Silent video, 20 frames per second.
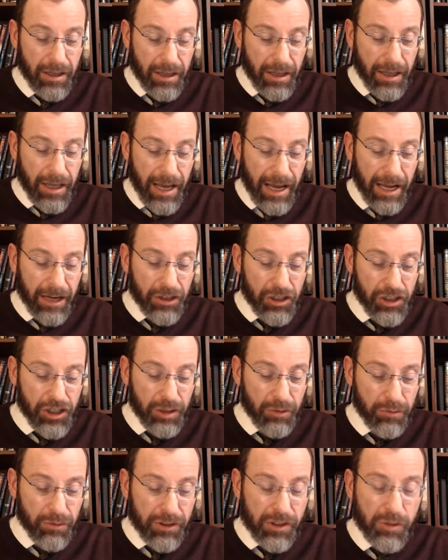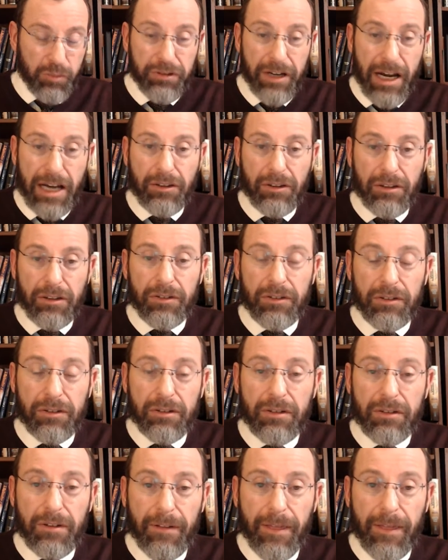and she was pregnant,
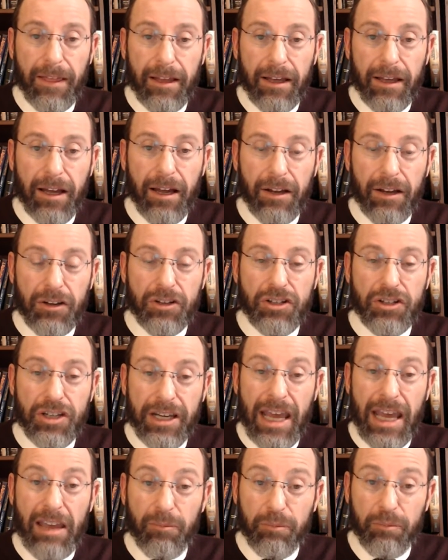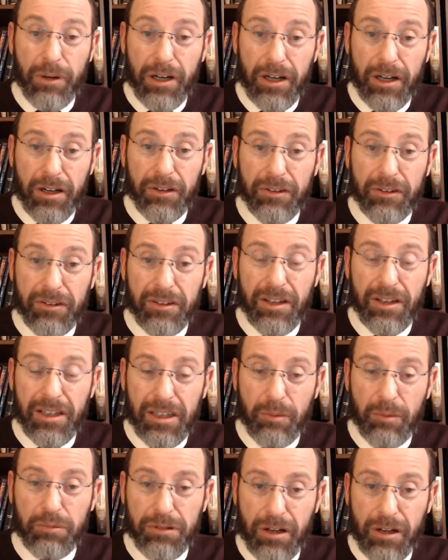and she gave birth in
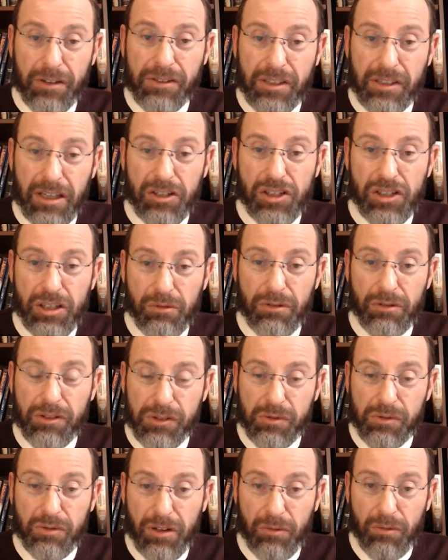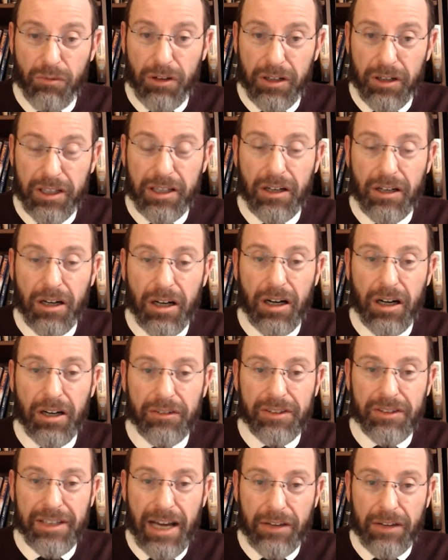the process. She was working hard
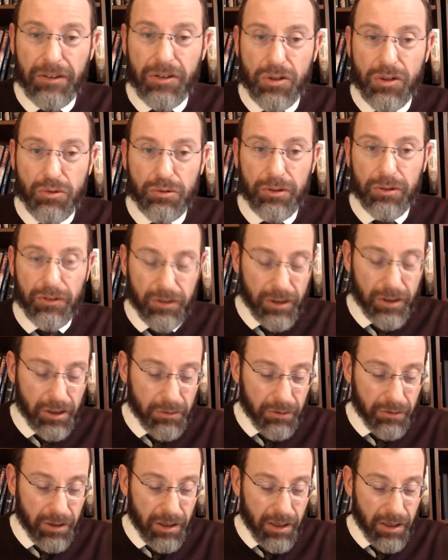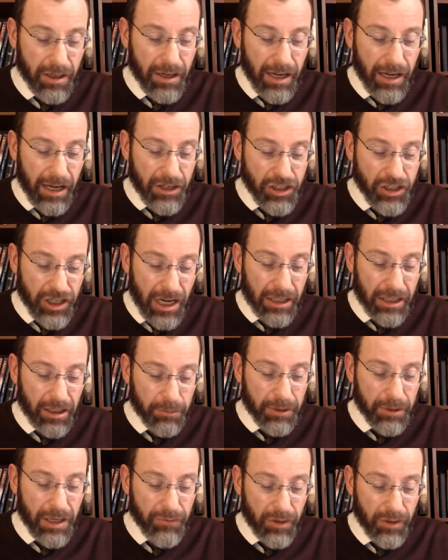to gather straw too, and she ended
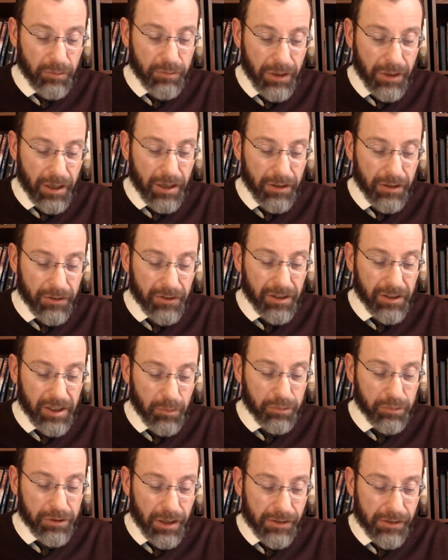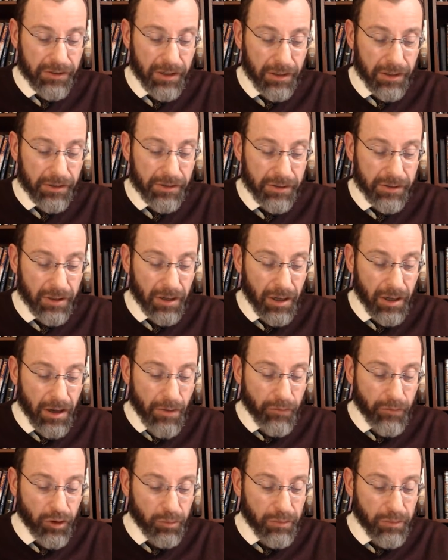up giving birth in the process
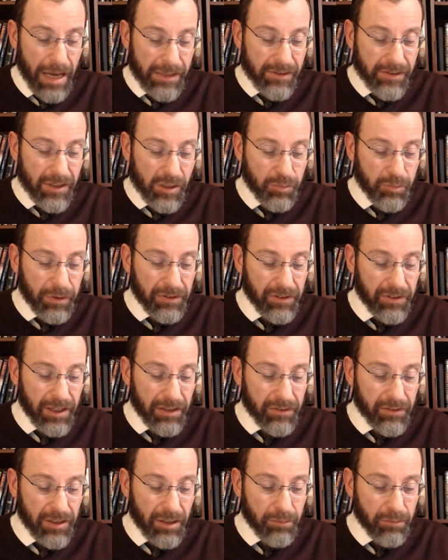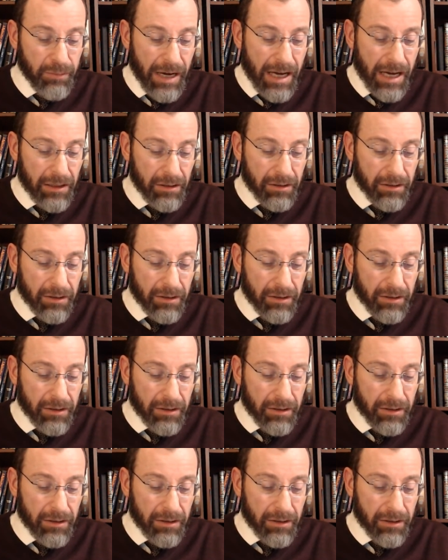for a metzes petit in Bala,